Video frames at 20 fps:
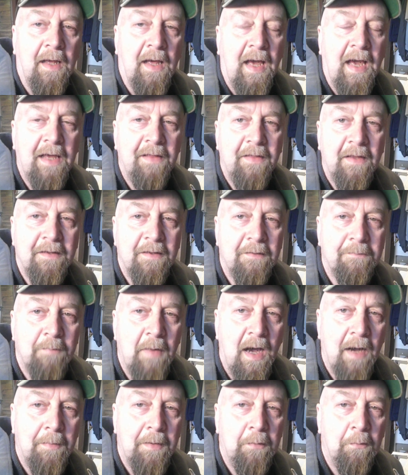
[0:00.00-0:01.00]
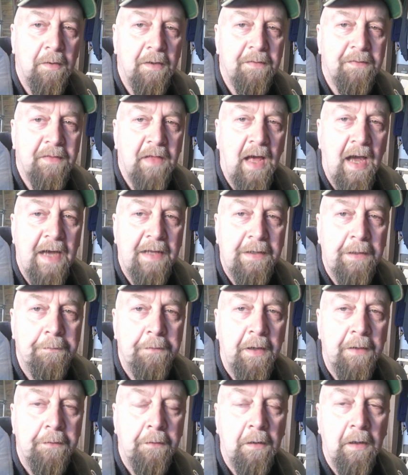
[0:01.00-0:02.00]
Hey, this is Bobby with High Noon
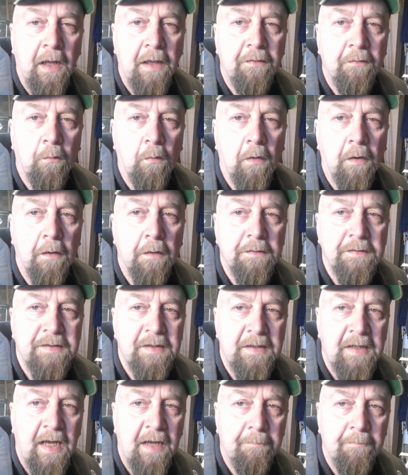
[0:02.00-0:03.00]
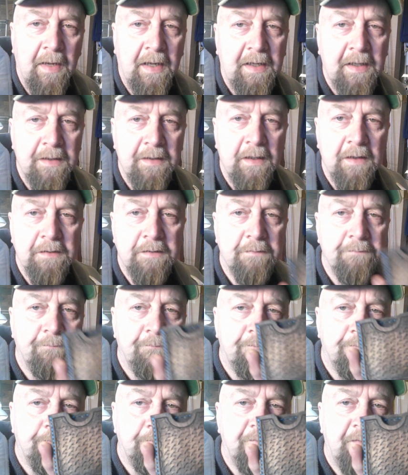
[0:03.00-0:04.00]
Hunter Leatherworks, and I'm making this
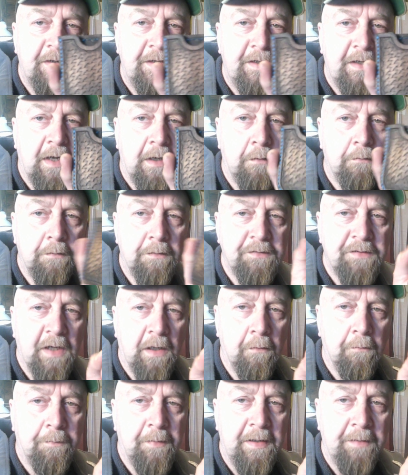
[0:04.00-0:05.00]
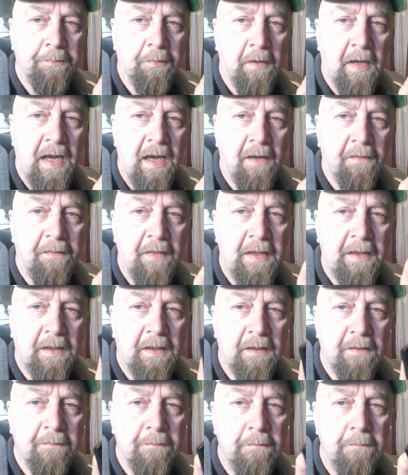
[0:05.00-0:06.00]
video to show people how they
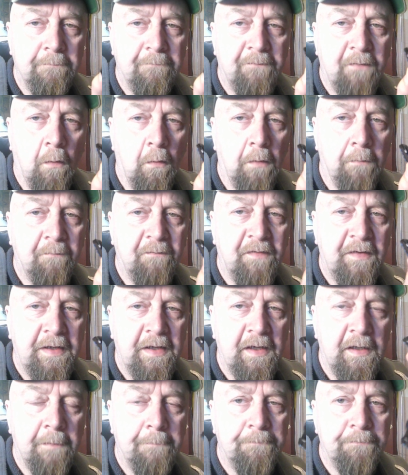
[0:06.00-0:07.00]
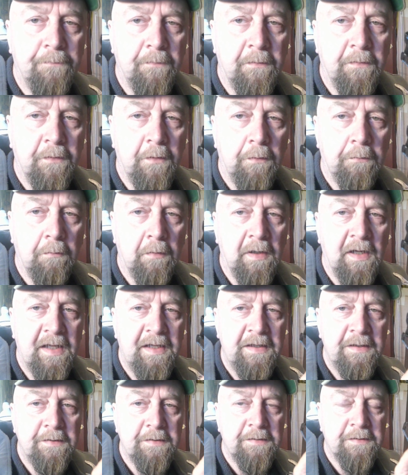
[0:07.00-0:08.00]
can form fit the
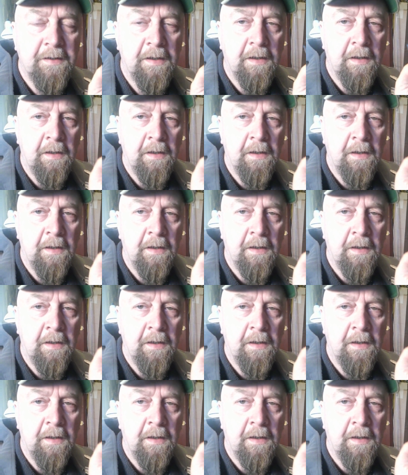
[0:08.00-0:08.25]
release